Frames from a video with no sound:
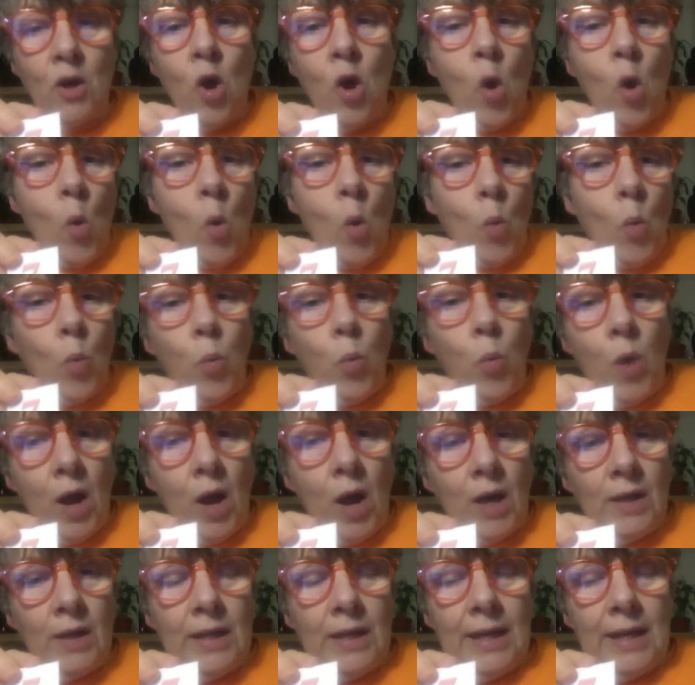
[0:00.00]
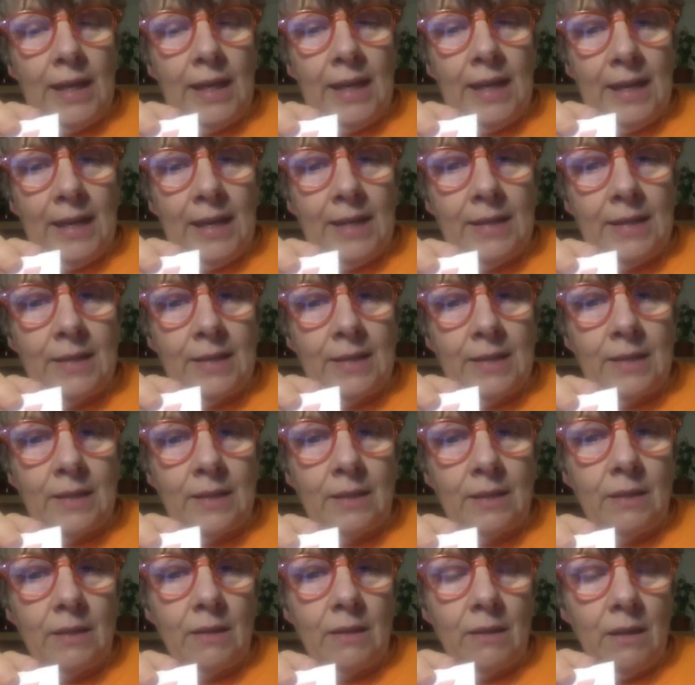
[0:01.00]
One is
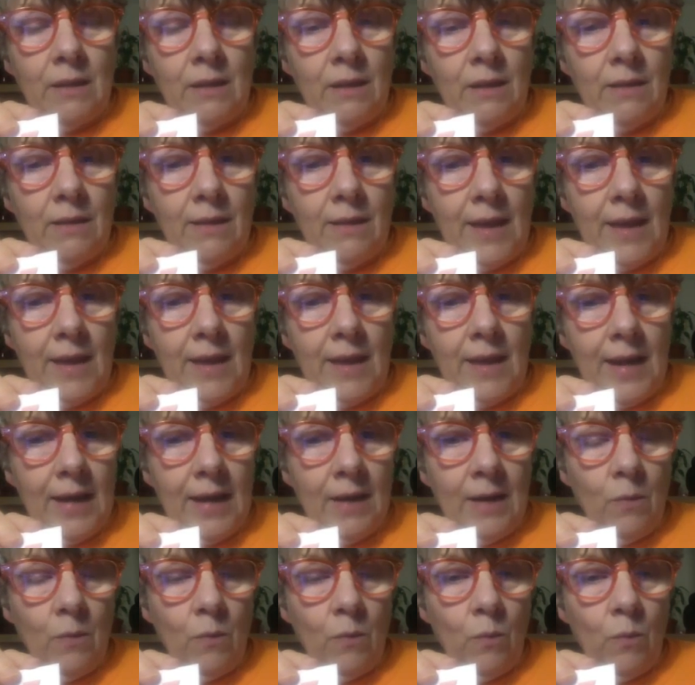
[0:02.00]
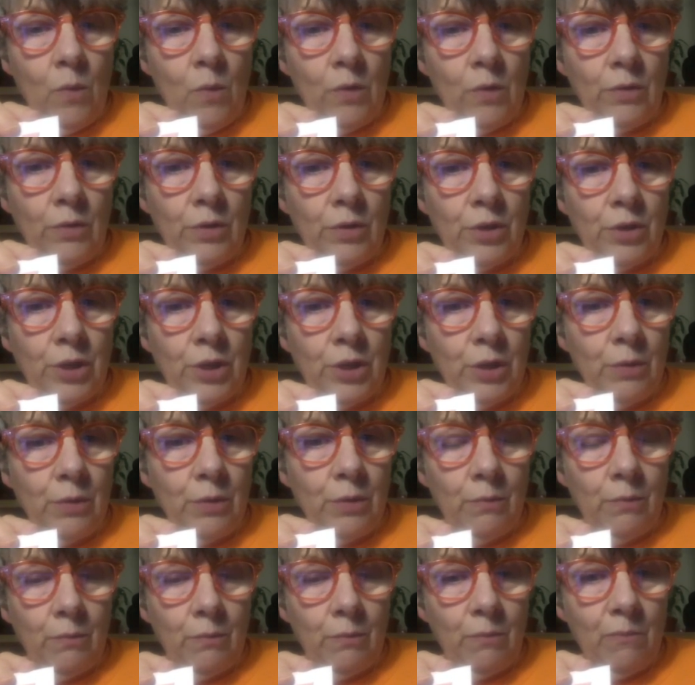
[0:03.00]
that they want
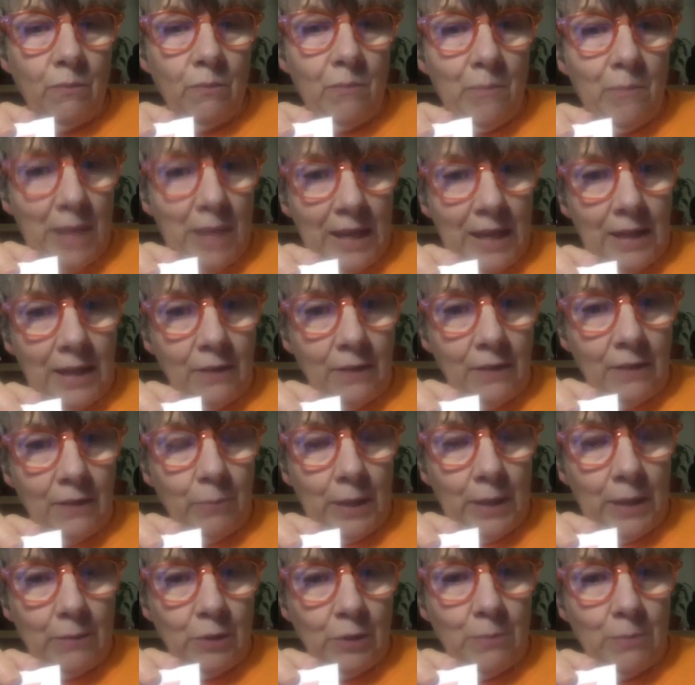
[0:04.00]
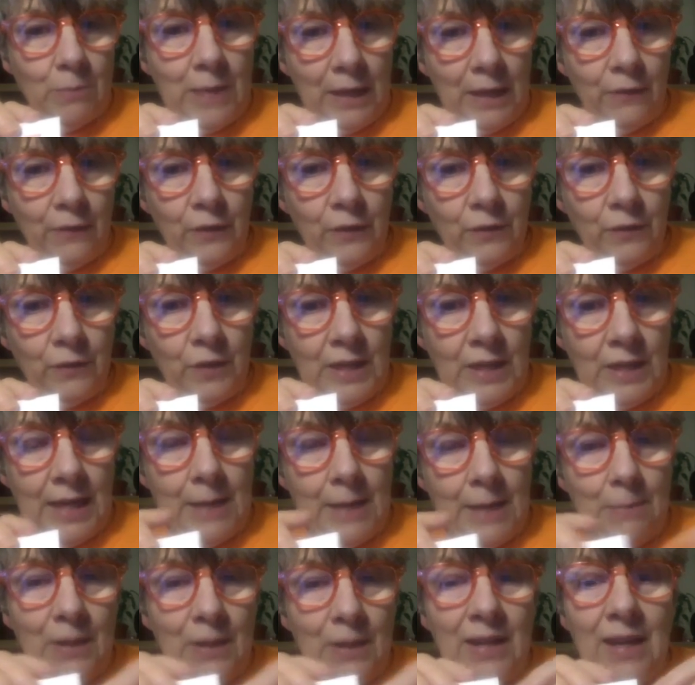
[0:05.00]
to be able to make 15,
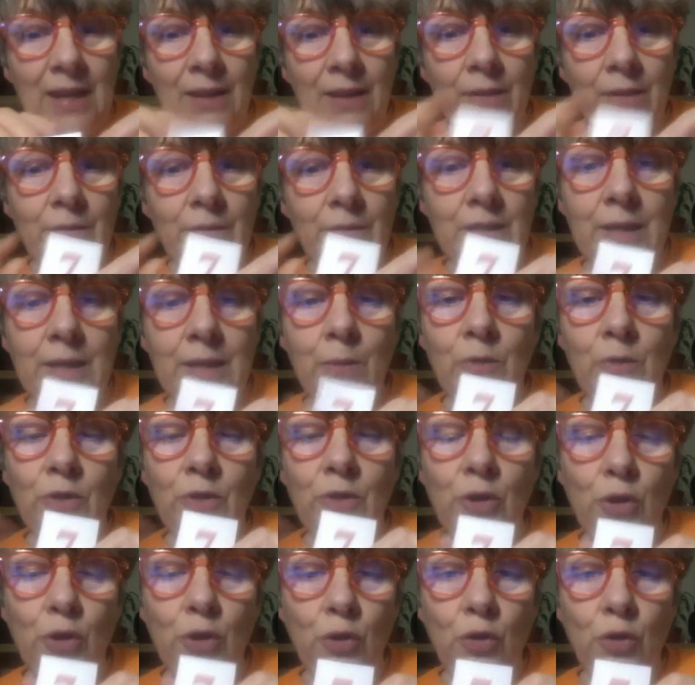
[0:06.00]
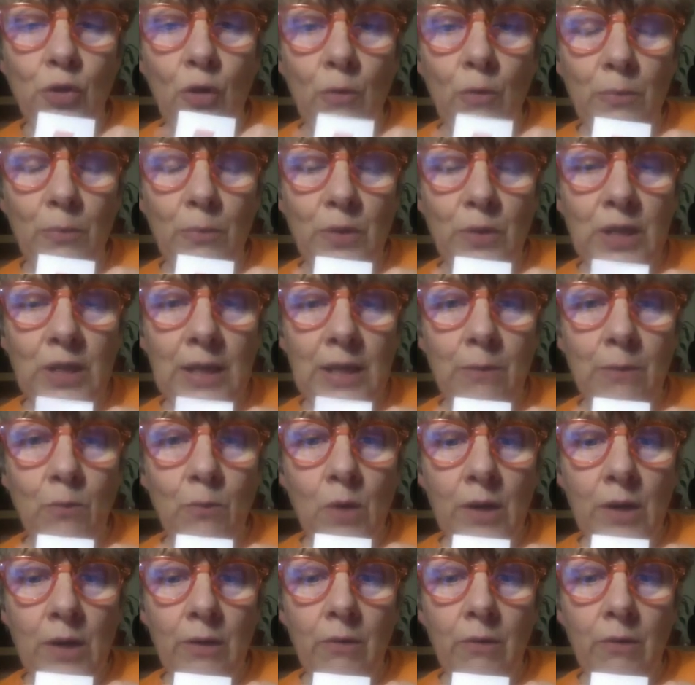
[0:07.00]
but the other is they want to stop team
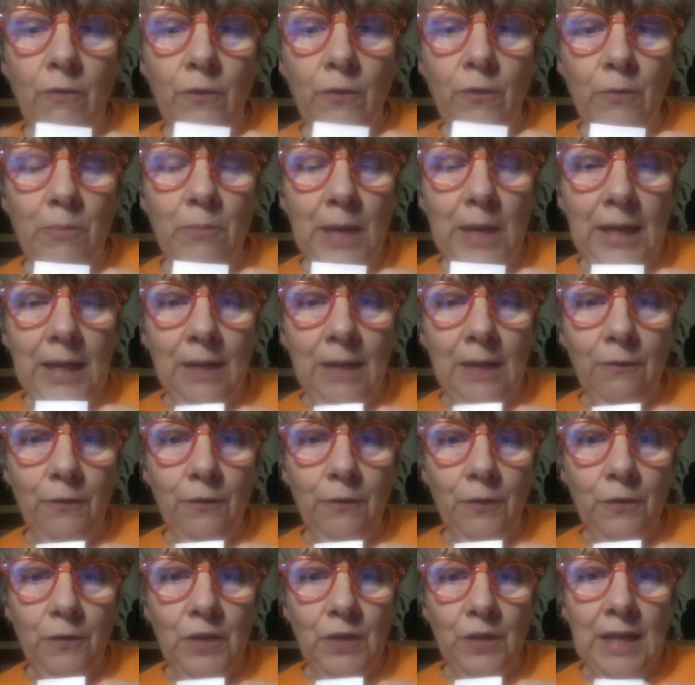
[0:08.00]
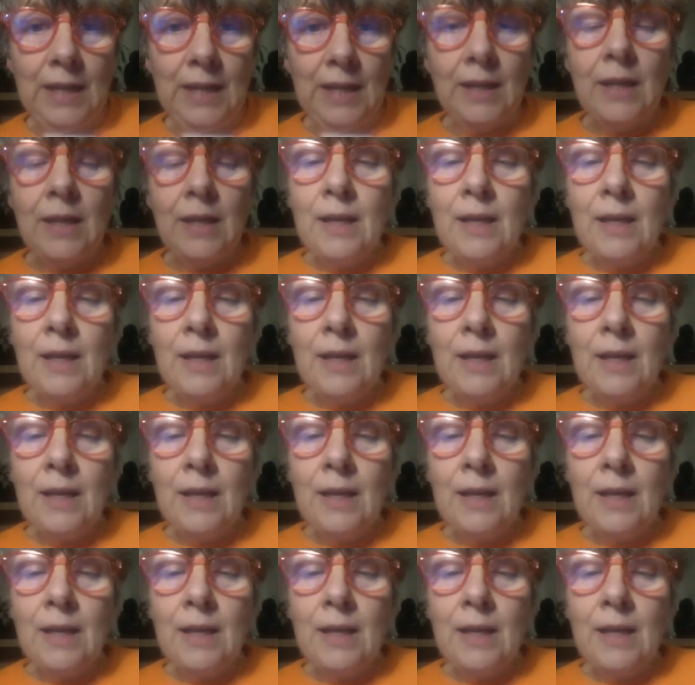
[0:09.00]
1 from making 15.